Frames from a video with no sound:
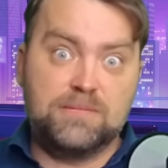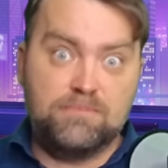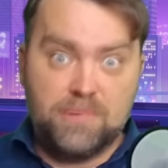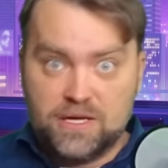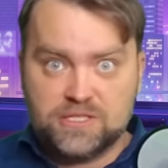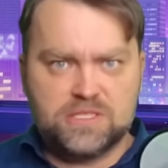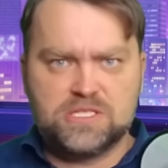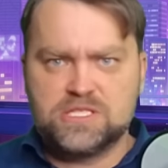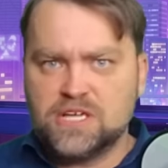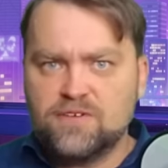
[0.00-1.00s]
the button,
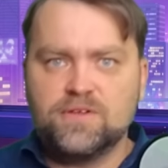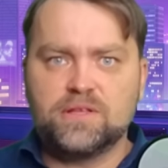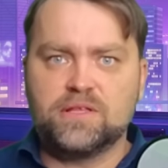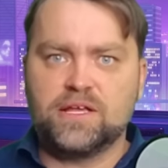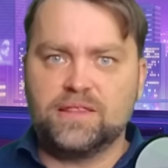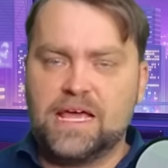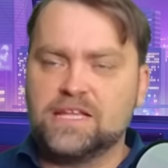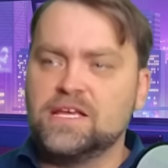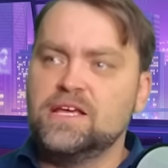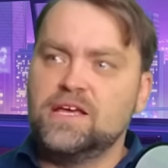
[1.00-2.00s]
something like
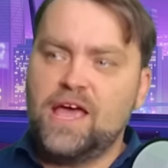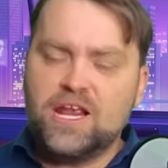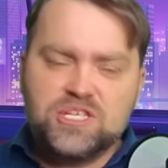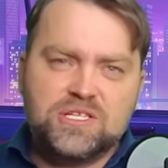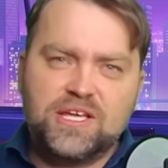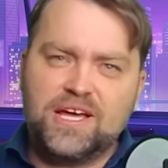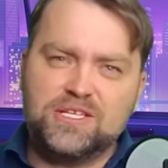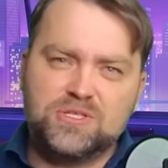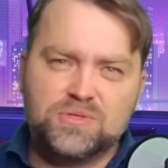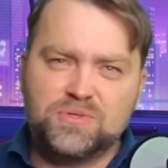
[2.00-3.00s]
that. Actually, I
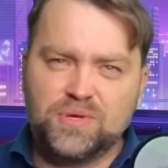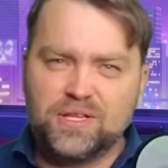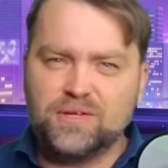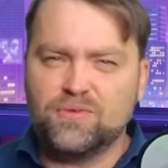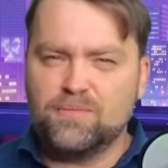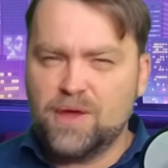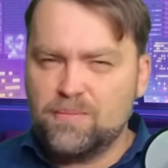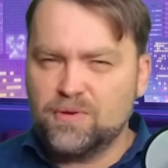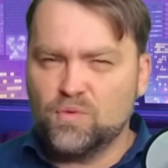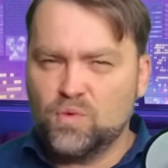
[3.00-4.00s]
don't really
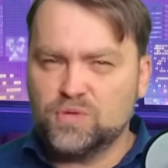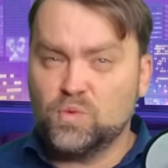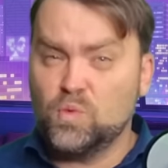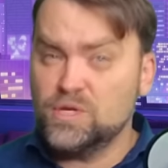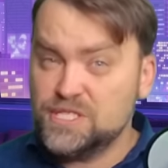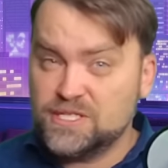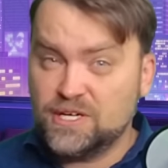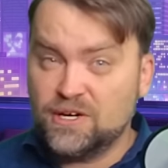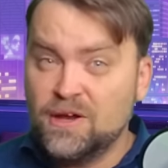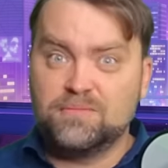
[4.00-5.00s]
remember what was
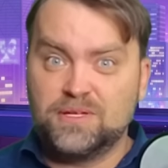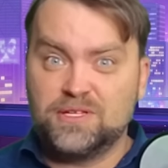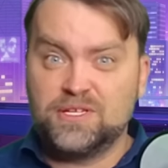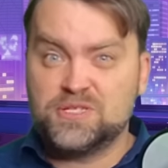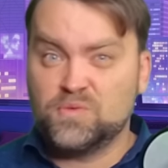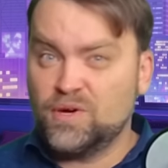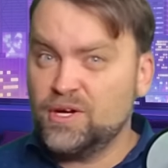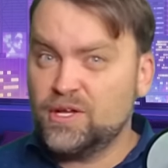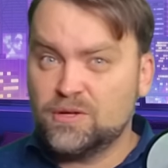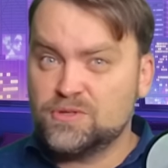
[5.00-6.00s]
there, but it is
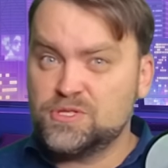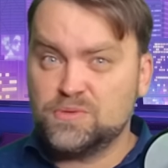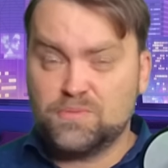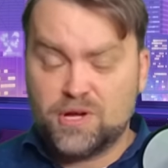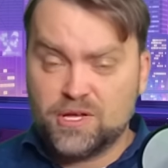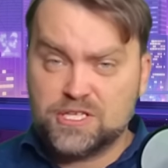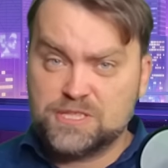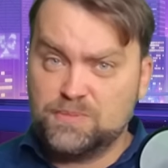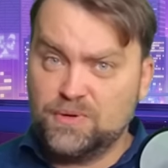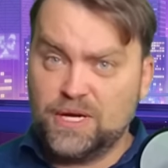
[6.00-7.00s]
very close to my
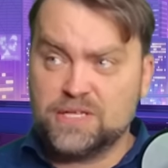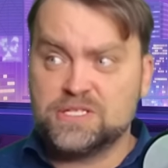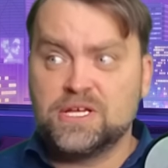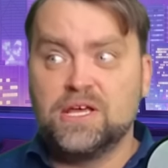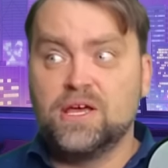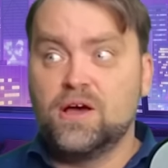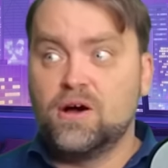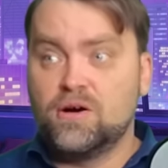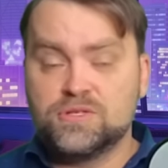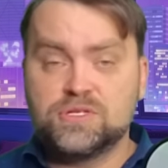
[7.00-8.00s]
experience.
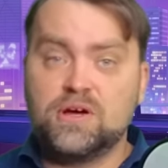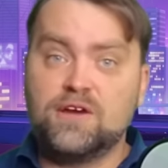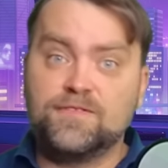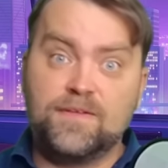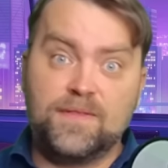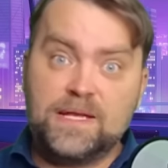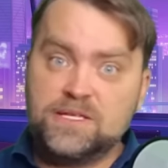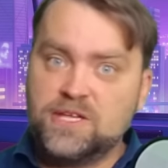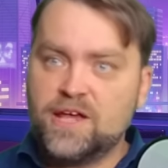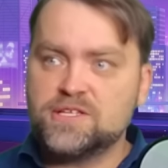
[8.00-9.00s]
Also, after
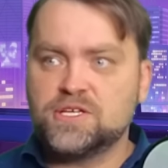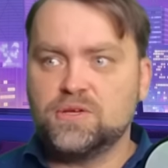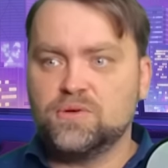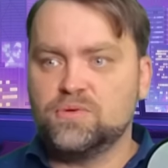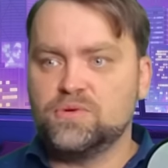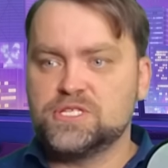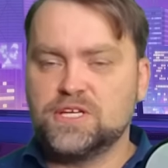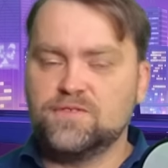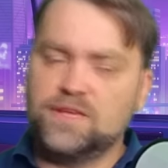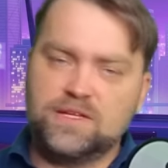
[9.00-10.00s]
that task, you
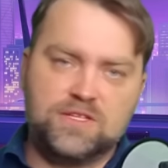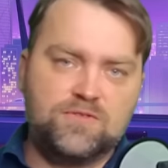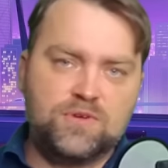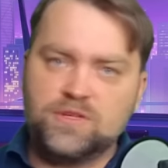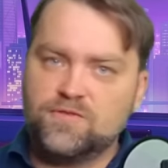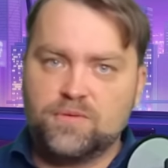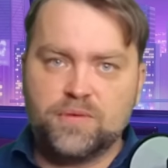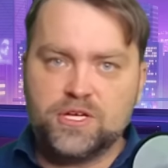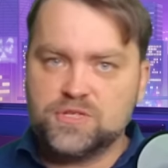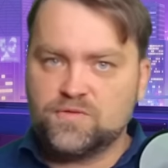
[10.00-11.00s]
receive the different
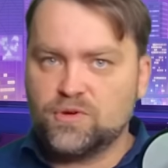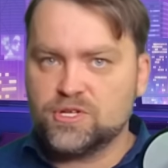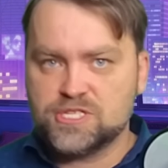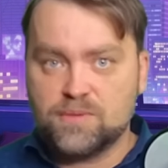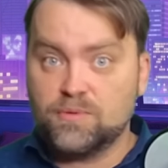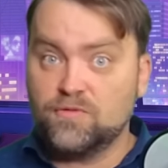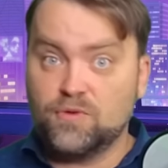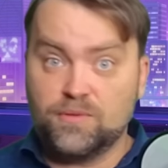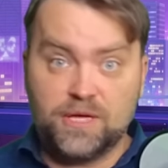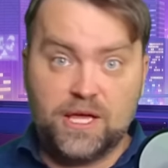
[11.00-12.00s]
information, for example,
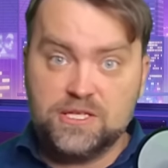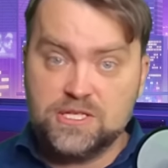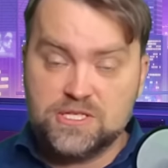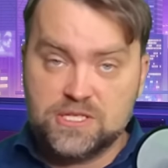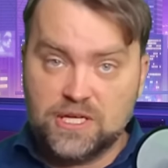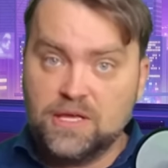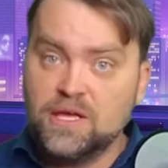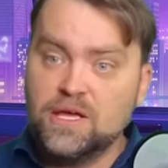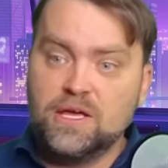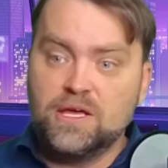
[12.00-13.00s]
from ATC,
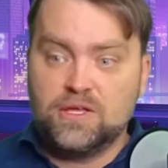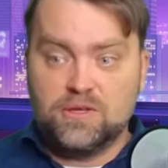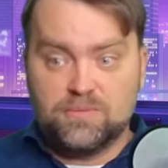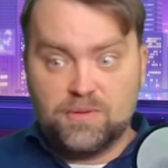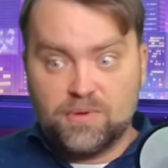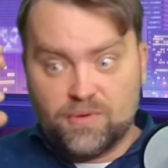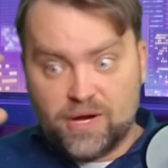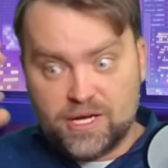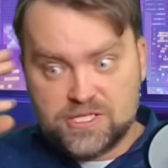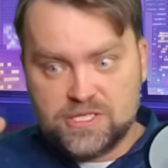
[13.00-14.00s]
you
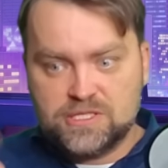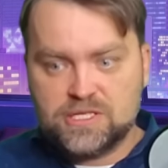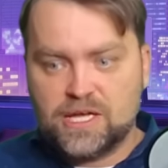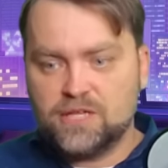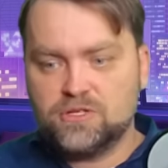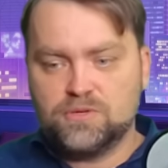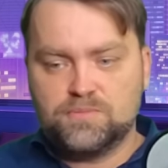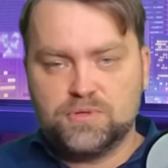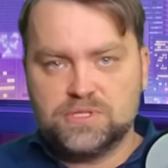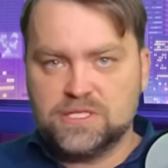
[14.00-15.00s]
memorize it, and you
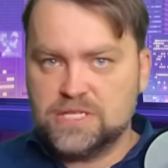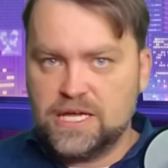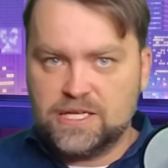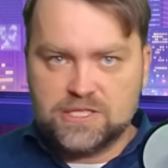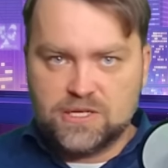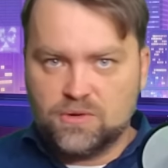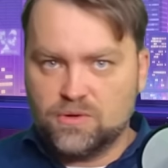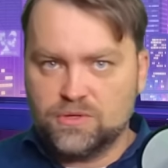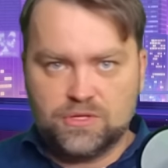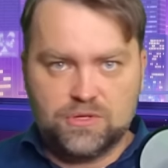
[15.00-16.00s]
put the data
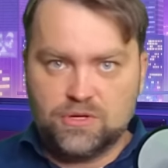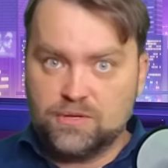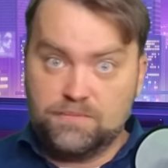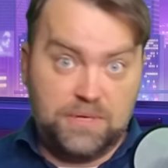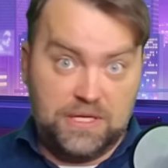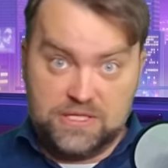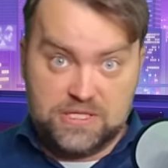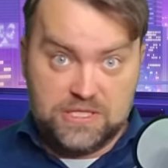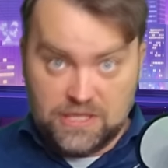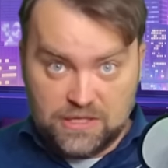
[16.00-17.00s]
on your
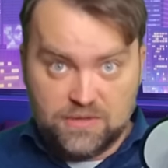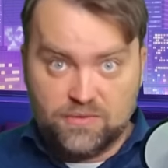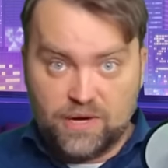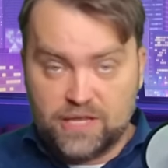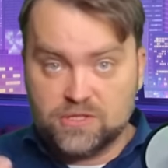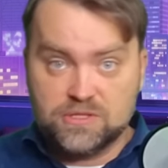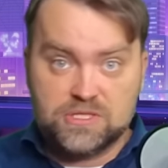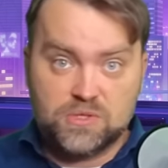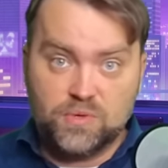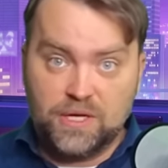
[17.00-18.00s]
PC, right on the
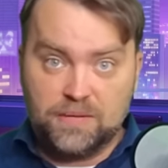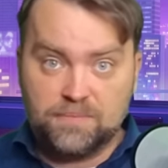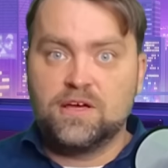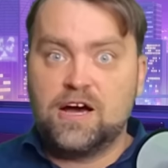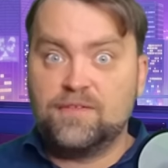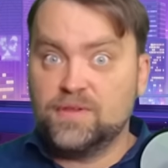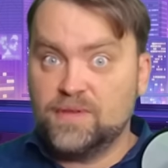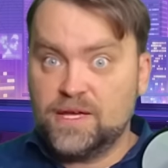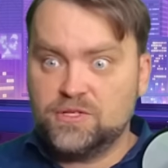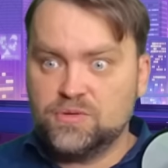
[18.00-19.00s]
screen. After
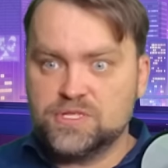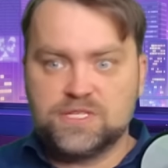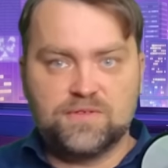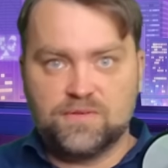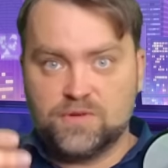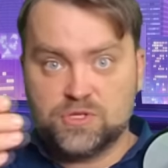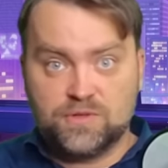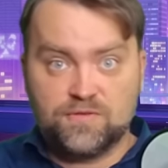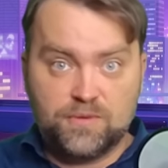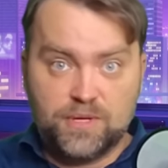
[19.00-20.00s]
that, you receive the visual
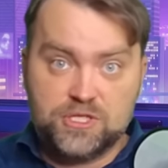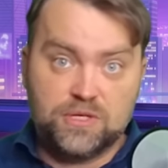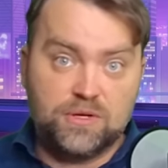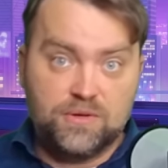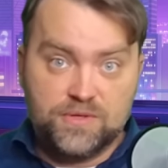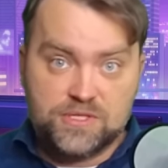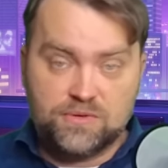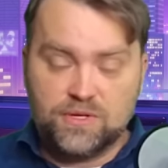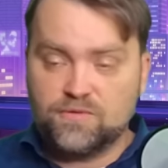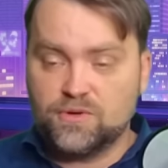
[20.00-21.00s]
information on the
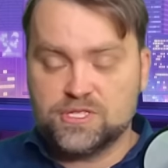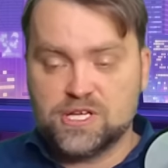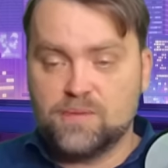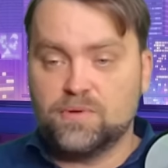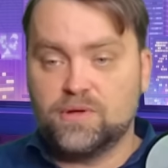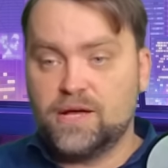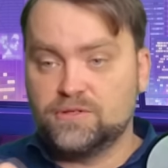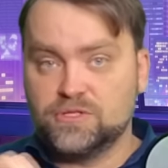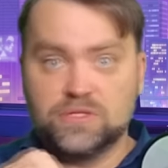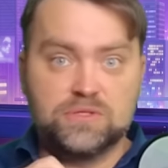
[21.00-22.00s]
screen, for example,
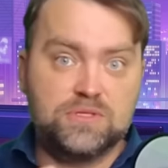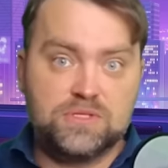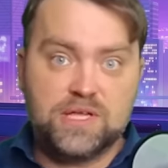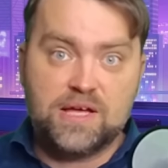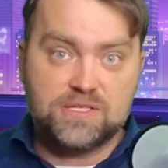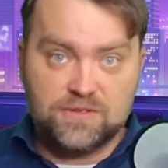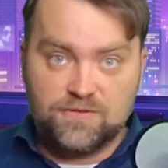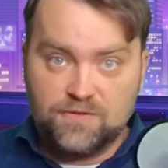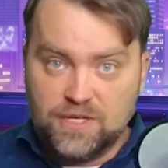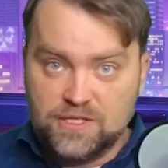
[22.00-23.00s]
altitude 2000
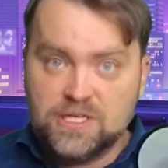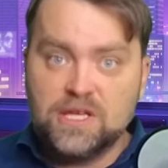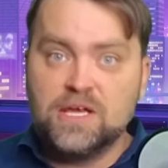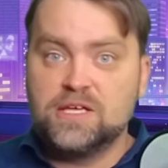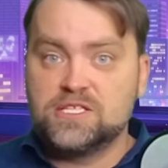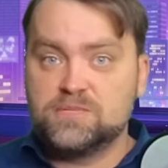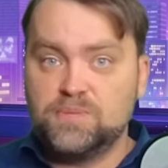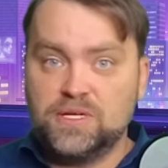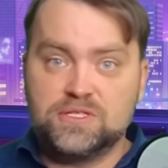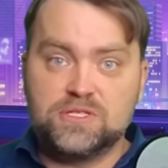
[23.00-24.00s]
feet,
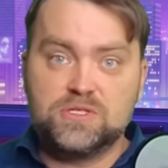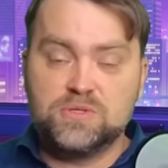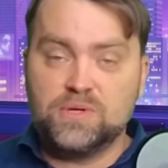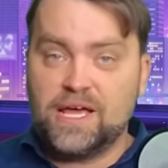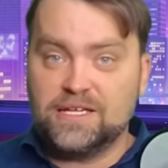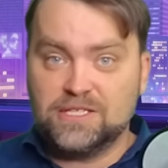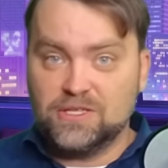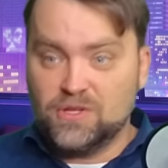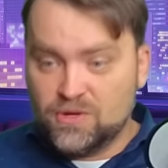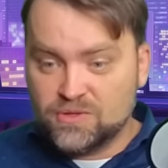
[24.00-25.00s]
speed 280
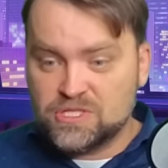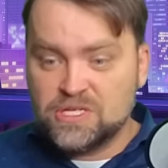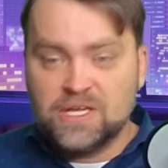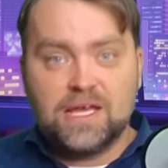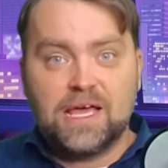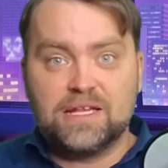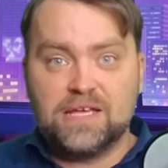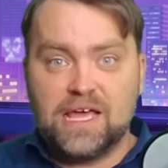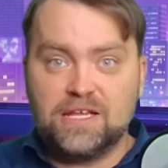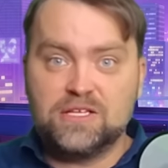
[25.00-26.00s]
knots, and
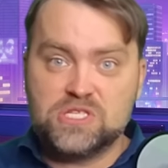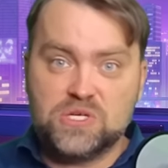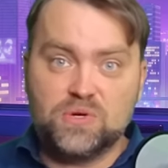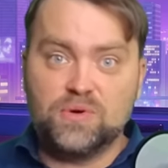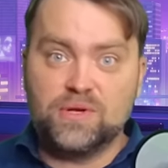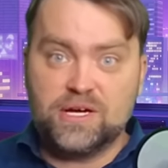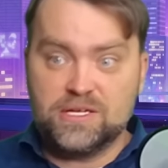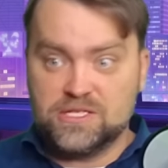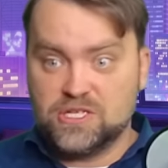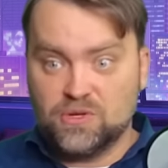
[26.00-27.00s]
heading
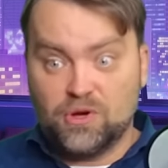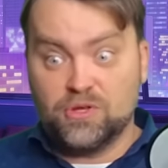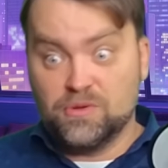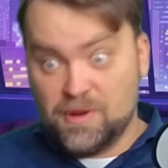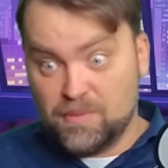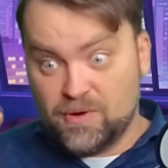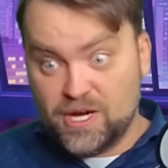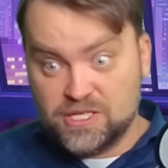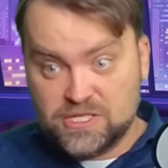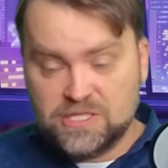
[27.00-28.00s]
090. You
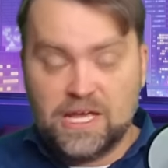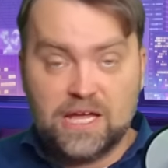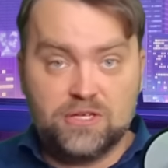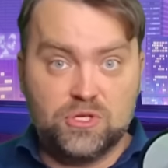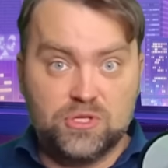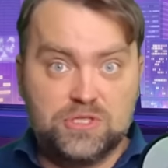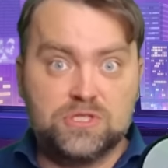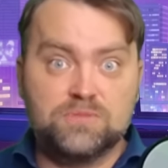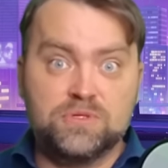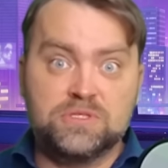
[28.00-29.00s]
memorize it, and you need
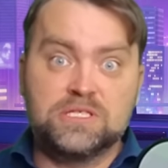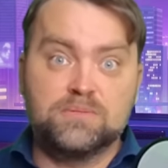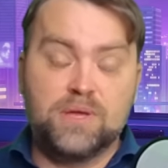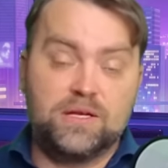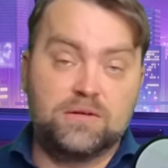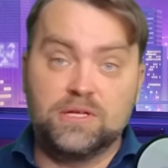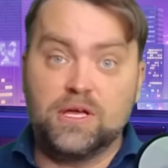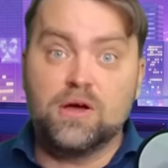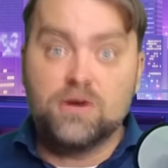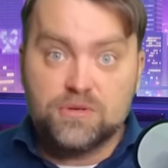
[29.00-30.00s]
to put it
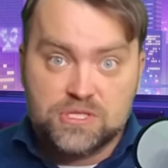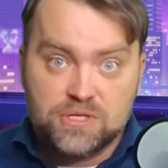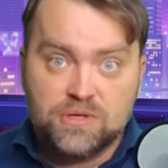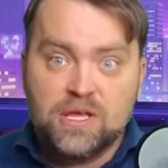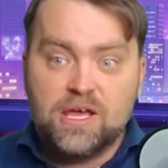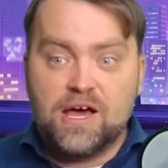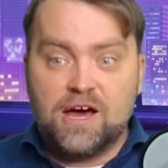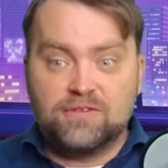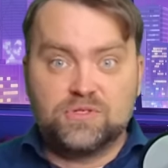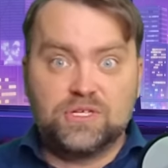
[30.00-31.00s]
manually also
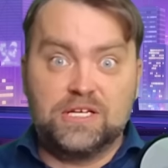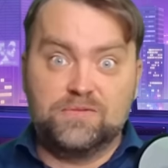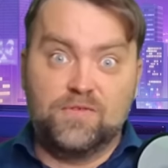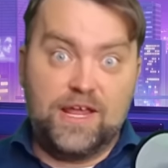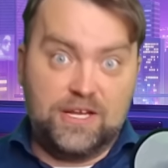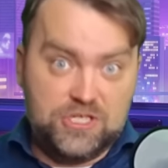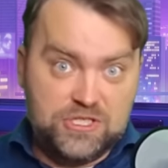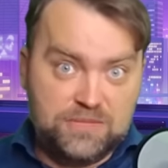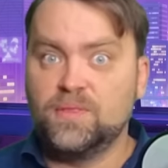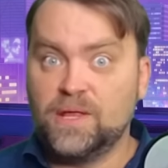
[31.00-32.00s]
after it
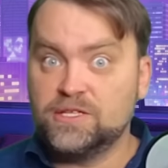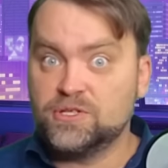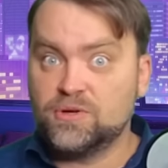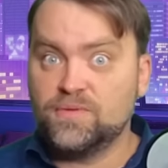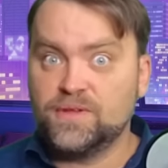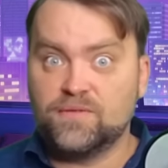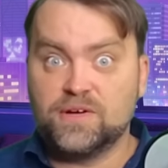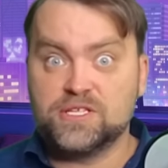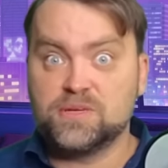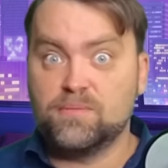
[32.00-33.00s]
vanished. Later on, there
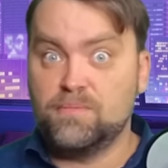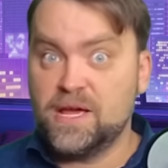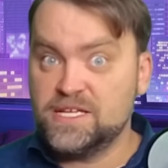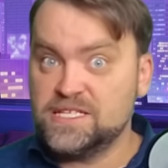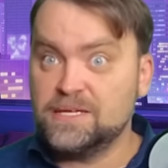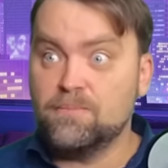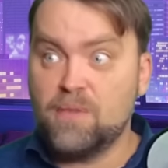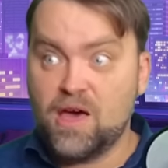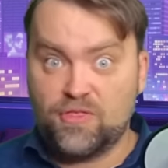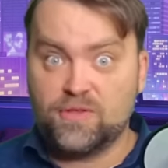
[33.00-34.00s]
were some basic
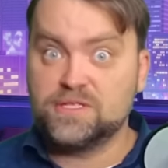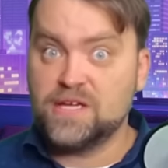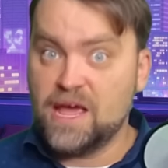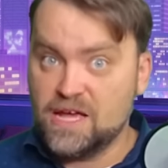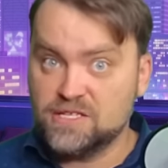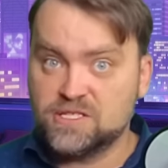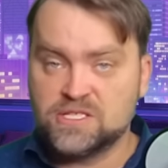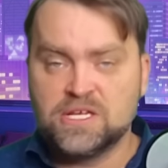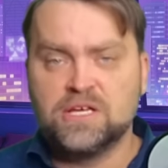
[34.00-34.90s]
math tasks.